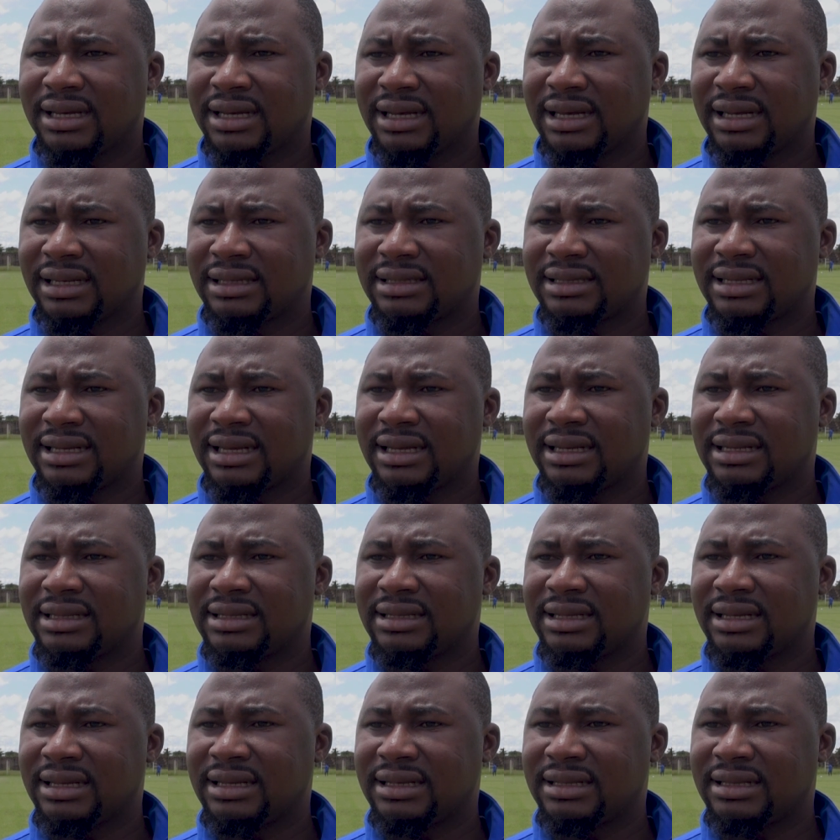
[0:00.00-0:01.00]
at
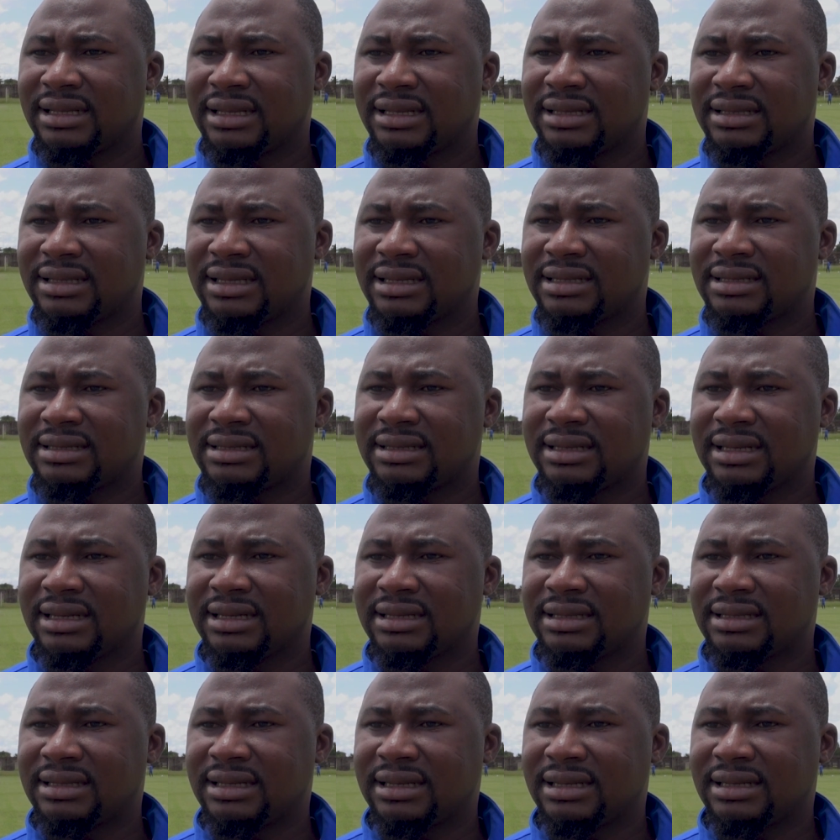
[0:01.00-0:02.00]

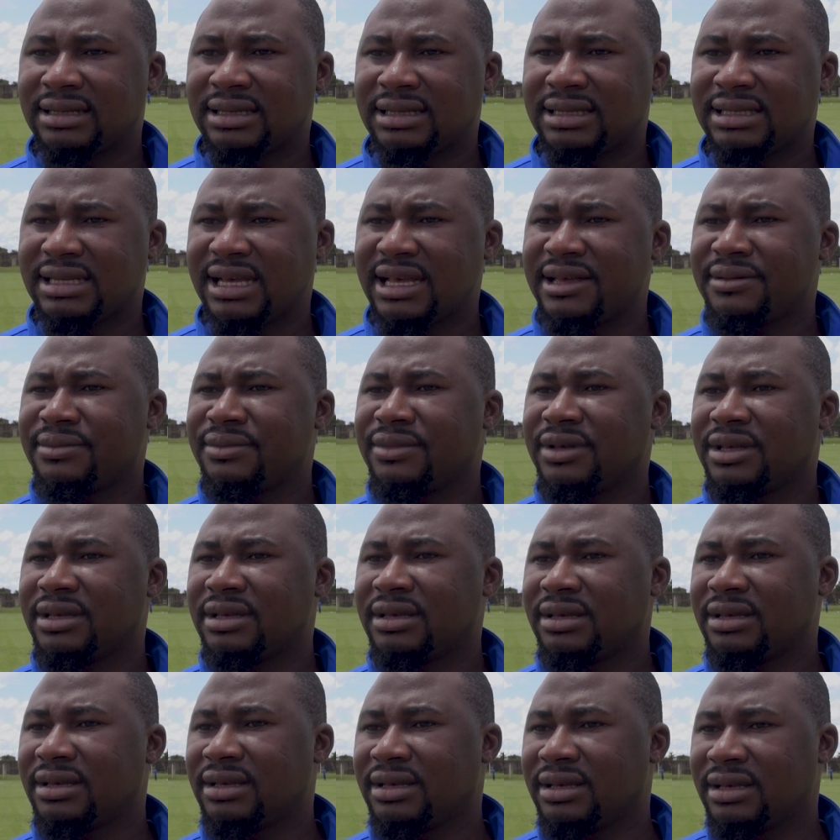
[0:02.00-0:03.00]
the time
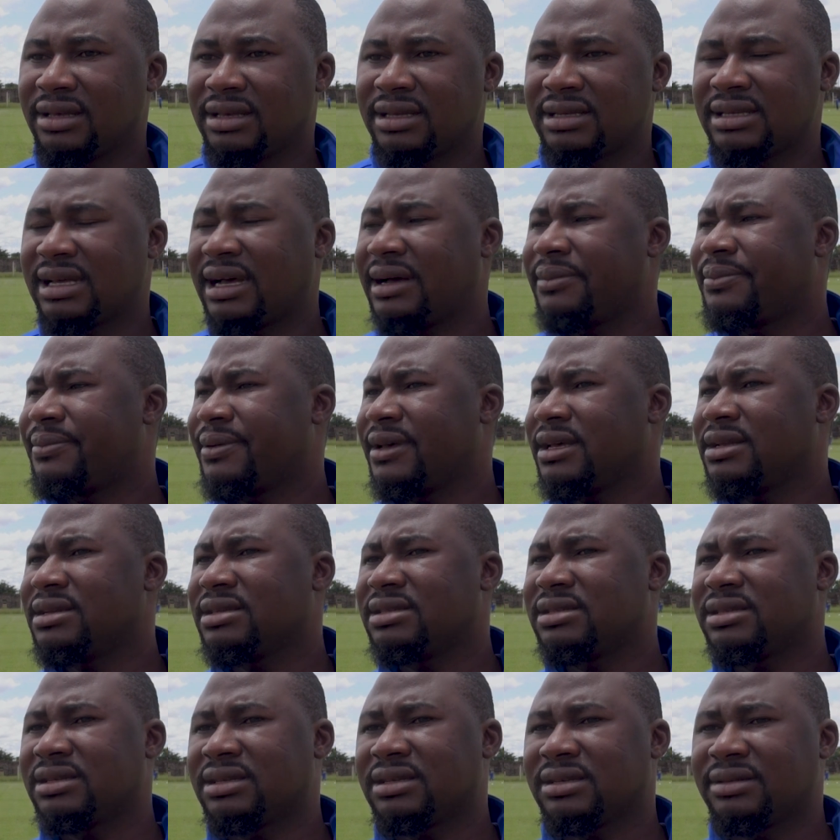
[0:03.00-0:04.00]
it
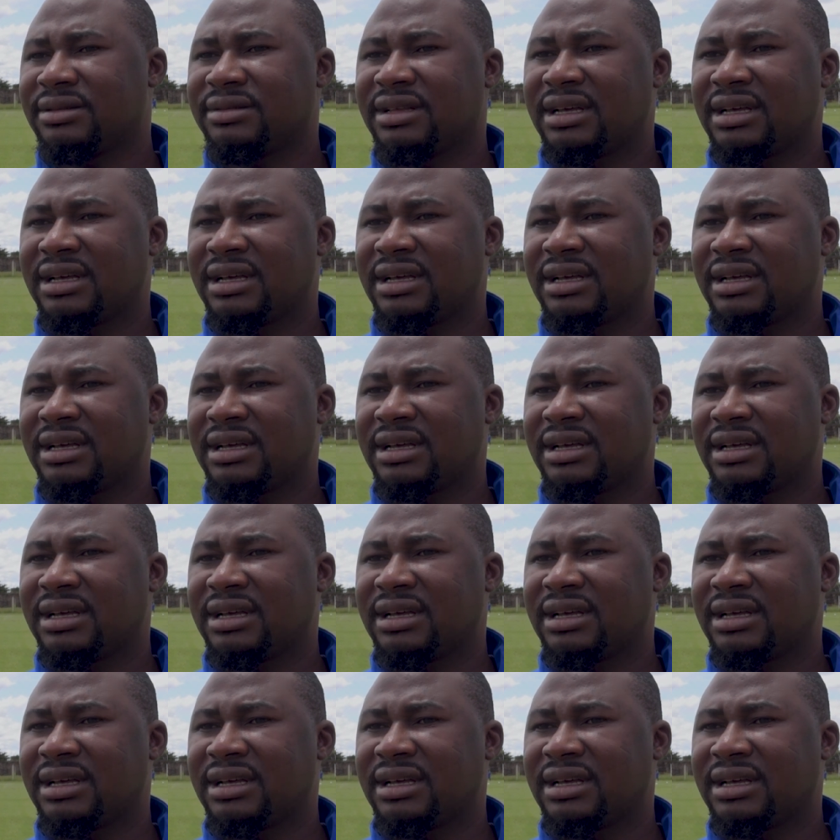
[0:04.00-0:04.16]
happened.